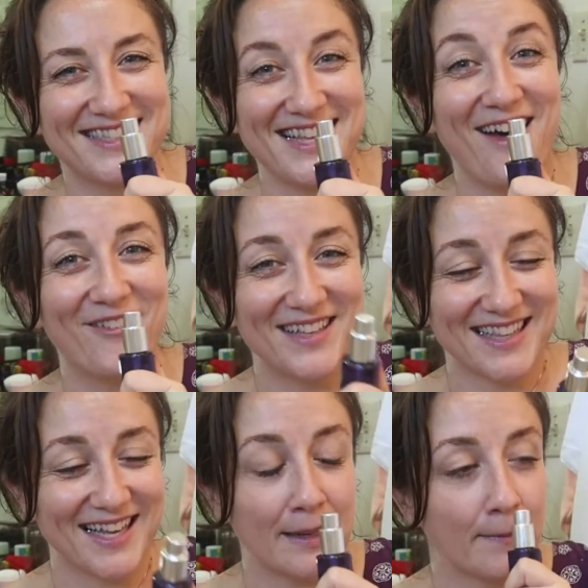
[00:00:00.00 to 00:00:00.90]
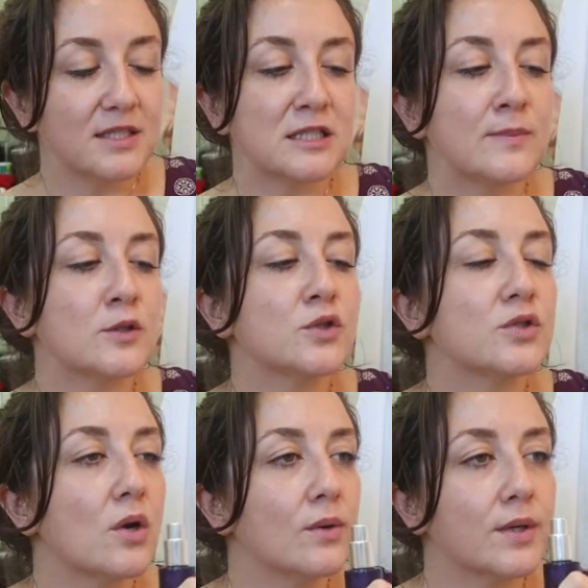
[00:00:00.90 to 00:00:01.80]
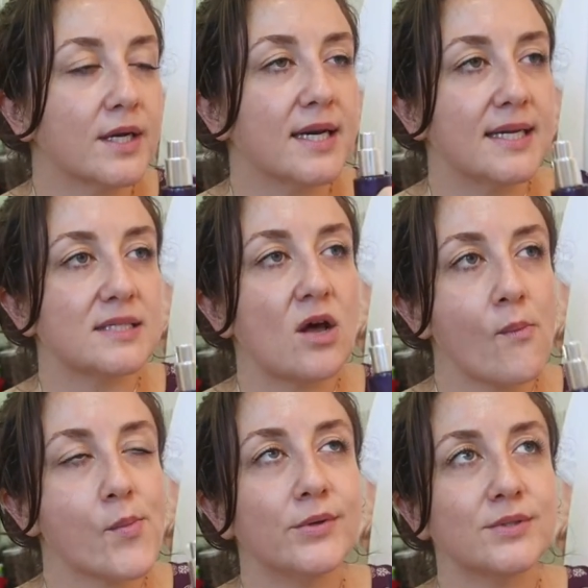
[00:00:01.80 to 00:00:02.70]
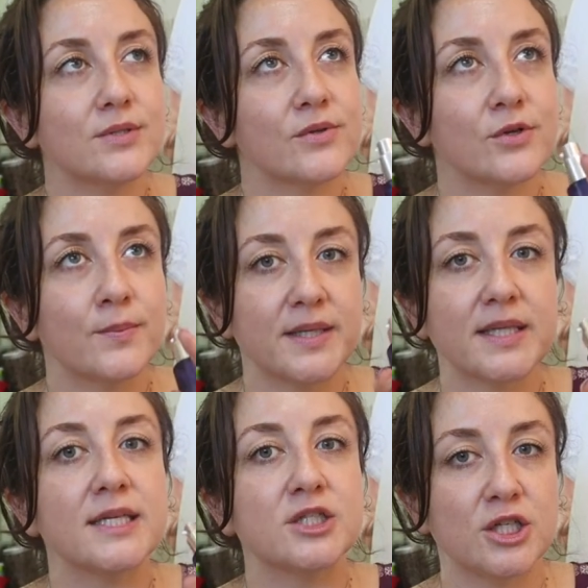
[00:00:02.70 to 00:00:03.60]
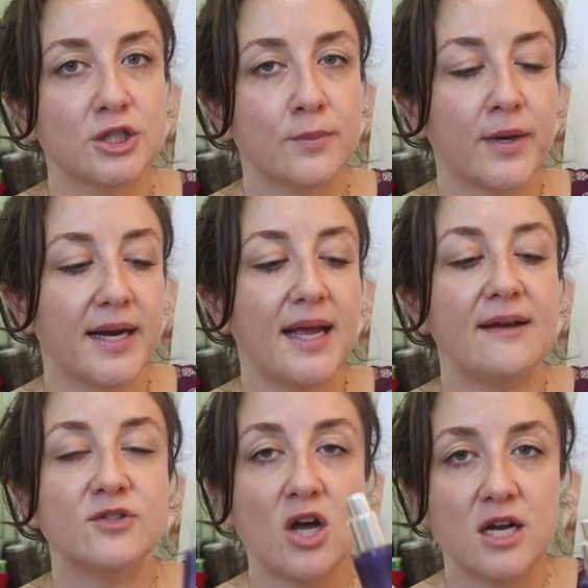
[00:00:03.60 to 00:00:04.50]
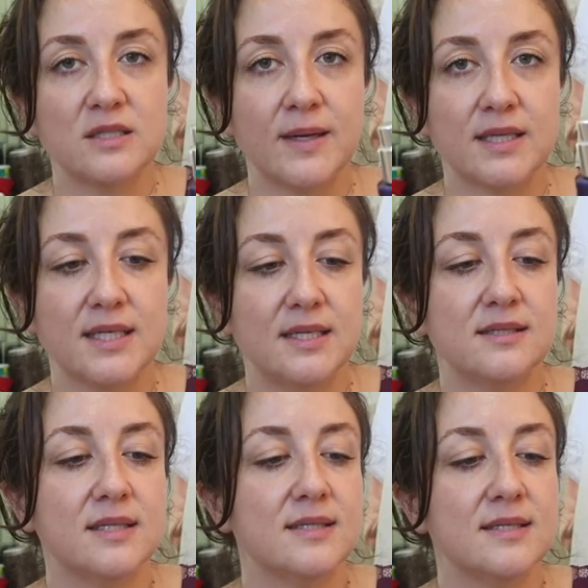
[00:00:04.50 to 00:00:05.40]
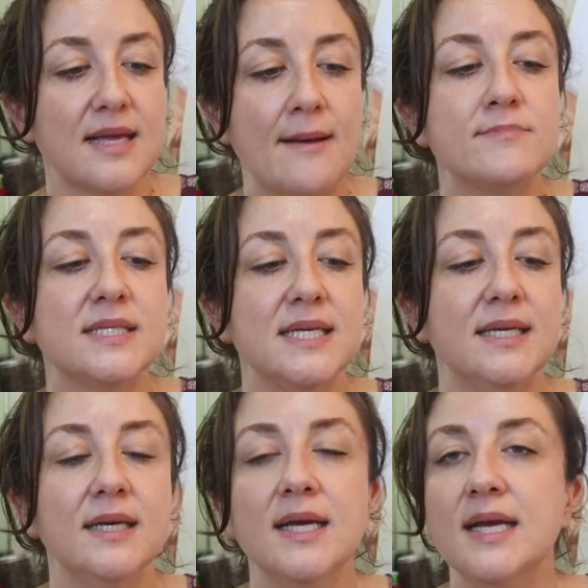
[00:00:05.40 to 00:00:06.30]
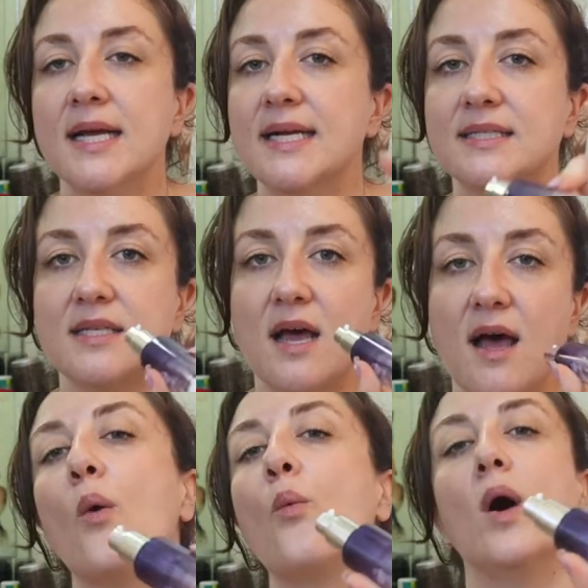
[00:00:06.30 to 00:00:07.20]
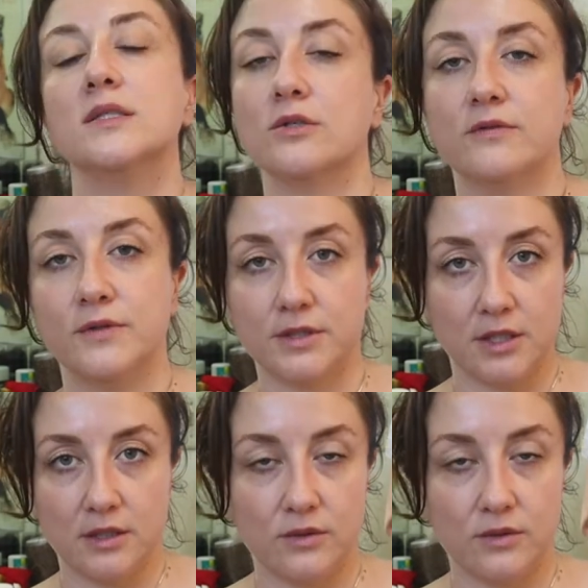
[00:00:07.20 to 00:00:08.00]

it's heavenly. It smells so good and it's almost a little bit like gingerbready. I've talked about this. This is empty. It's wonderful to